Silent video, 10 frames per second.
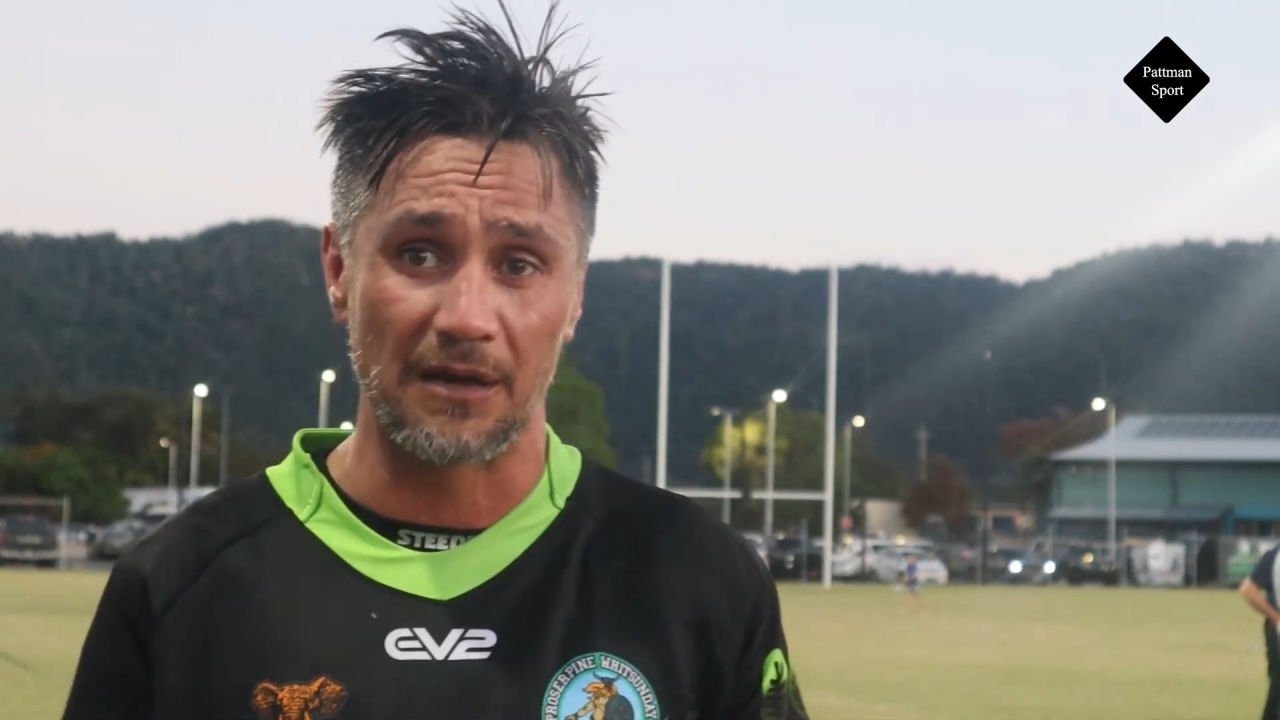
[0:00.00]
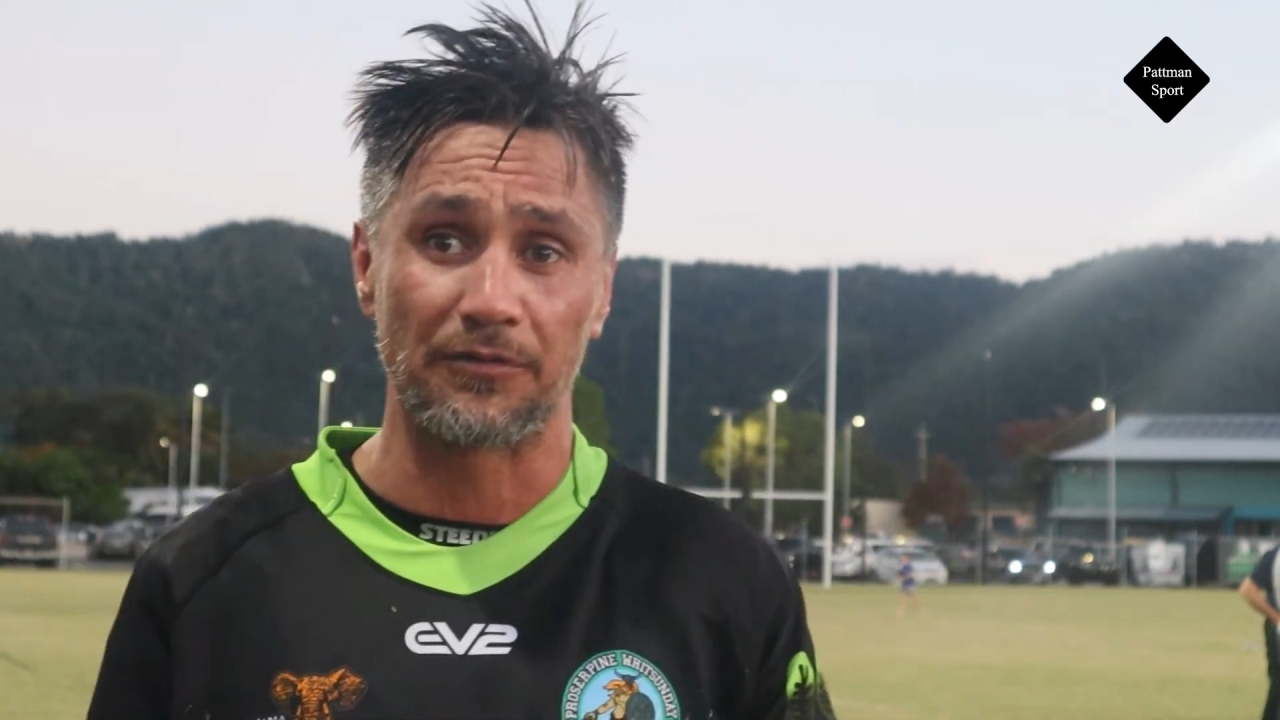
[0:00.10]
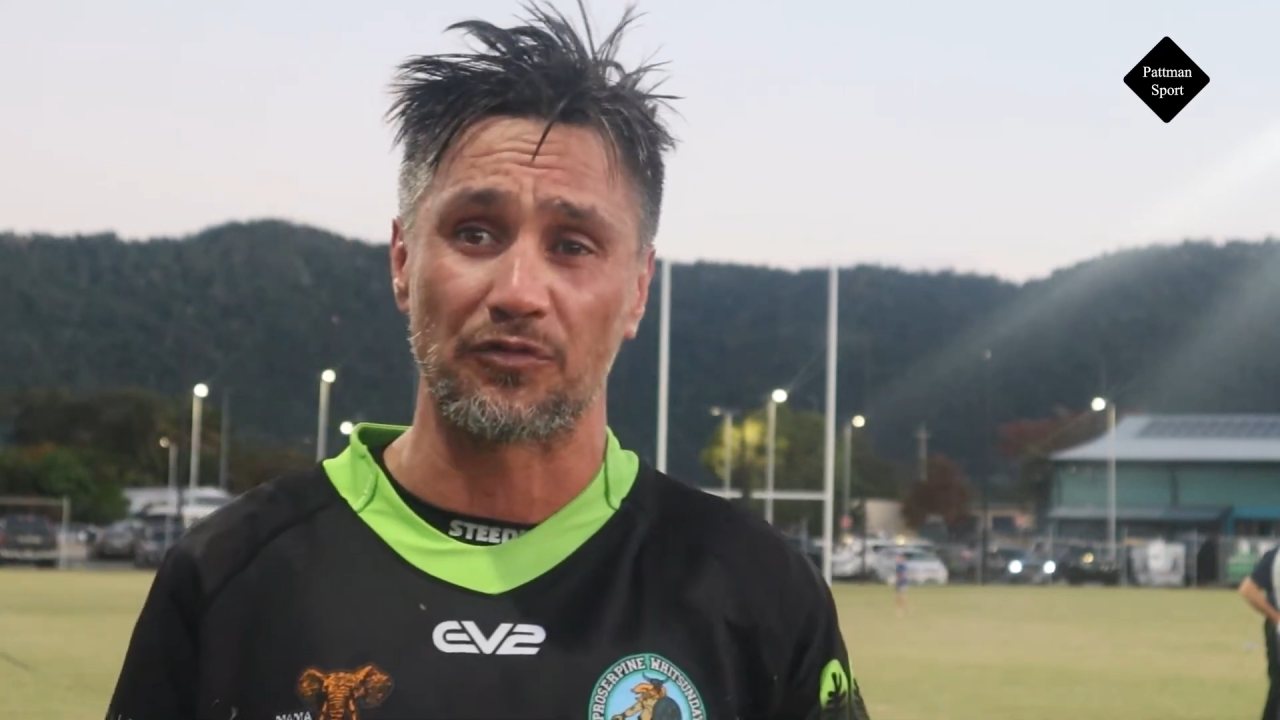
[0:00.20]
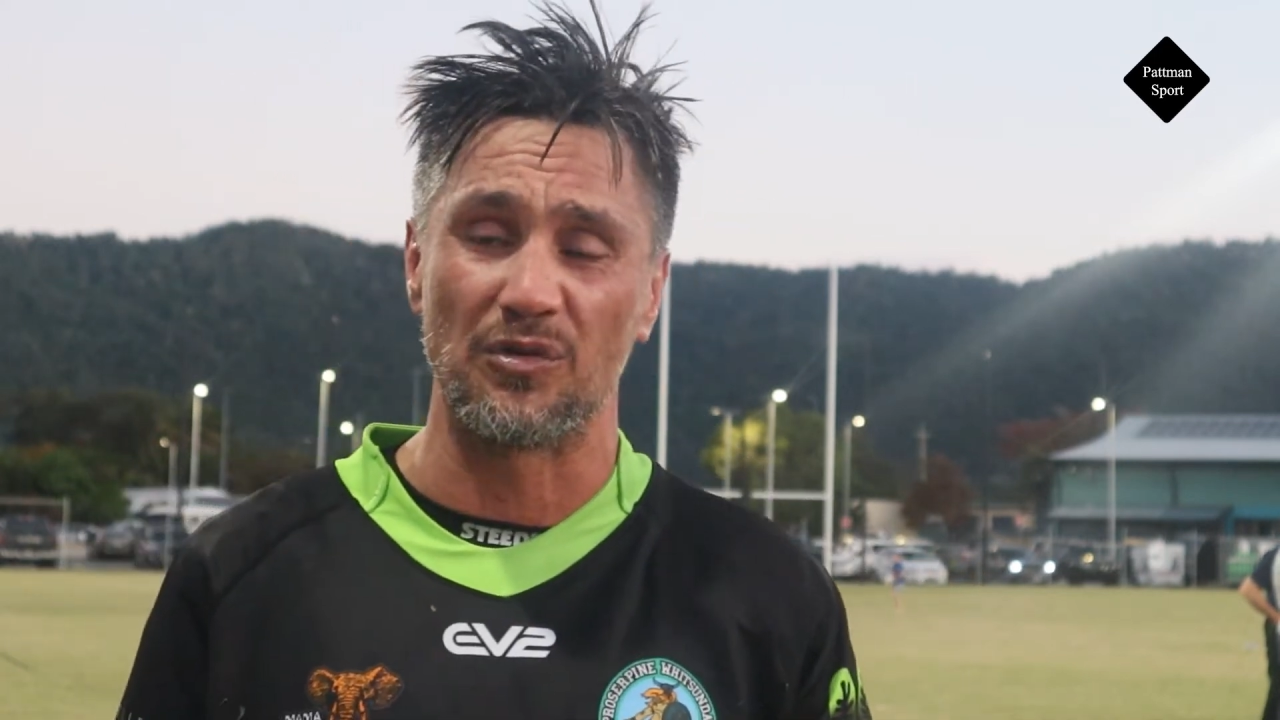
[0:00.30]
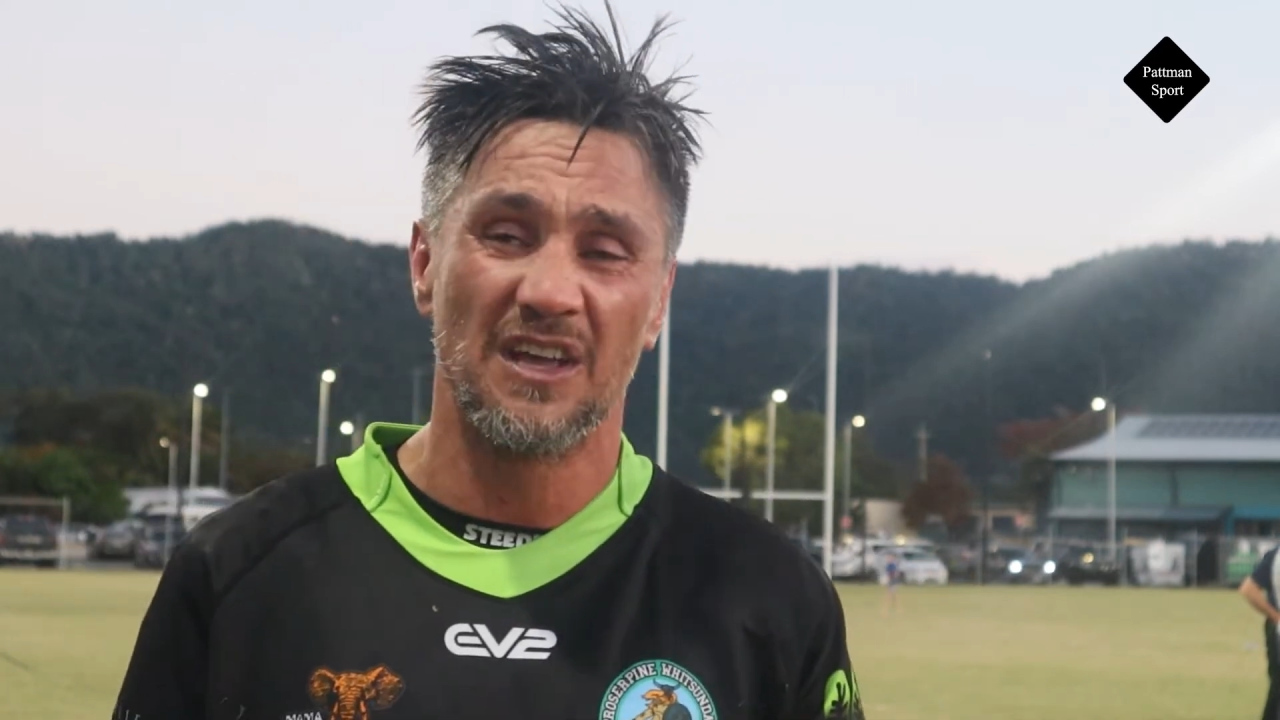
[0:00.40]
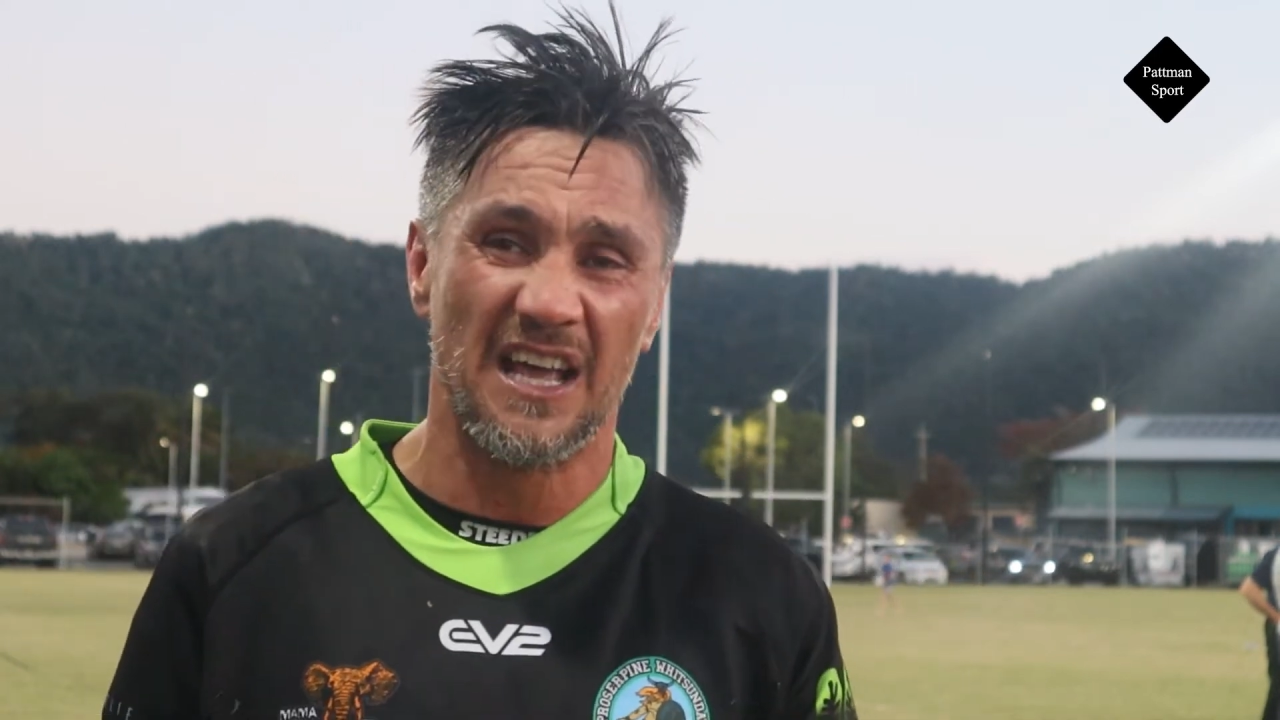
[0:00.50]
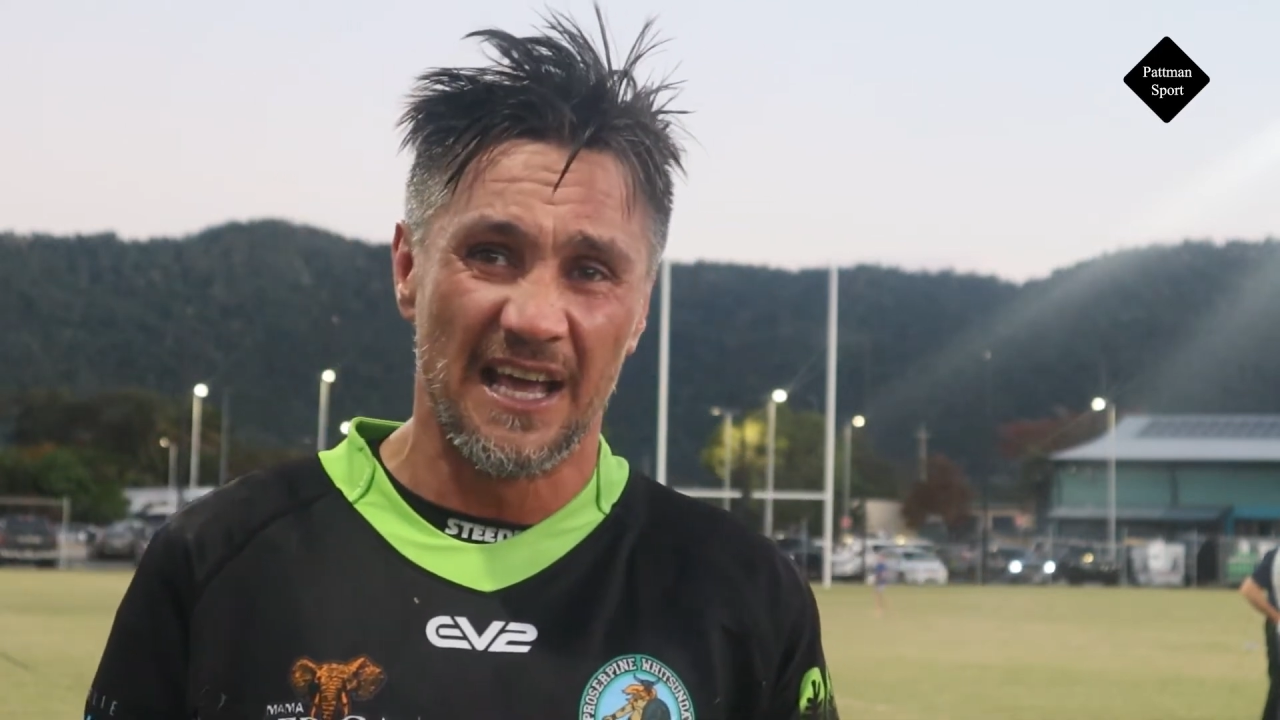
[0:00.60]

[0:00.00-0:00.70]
come through.